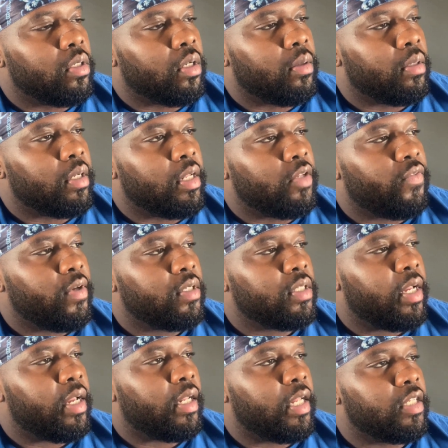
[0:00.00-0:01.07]
Let's fix
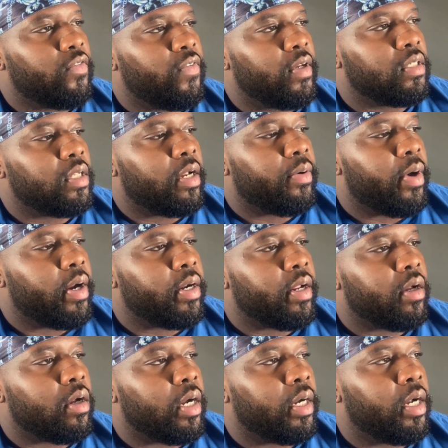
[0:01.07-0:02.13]
that. Let's fix that right
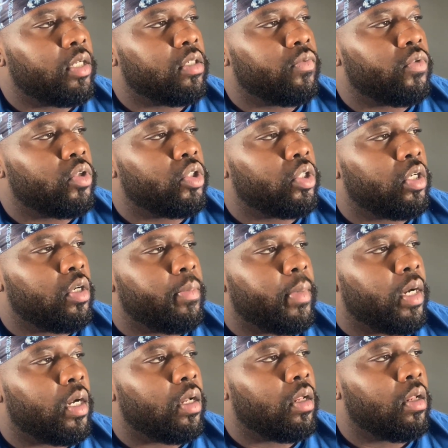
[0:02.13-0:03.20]
now. I got you. I'm finna show you
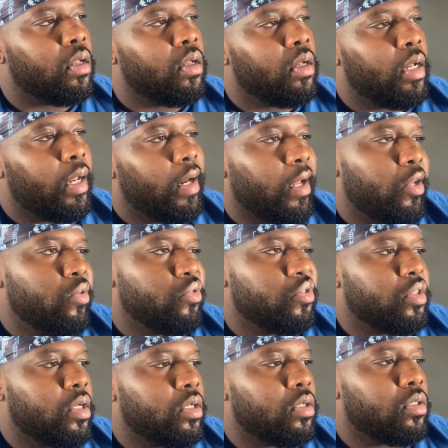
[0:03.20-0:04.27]
mine, and I use
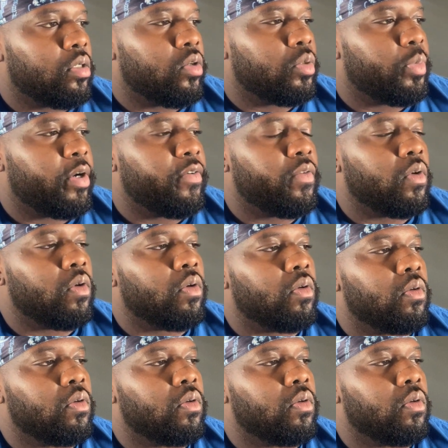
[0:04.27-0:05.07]
Asana, so it's perfect.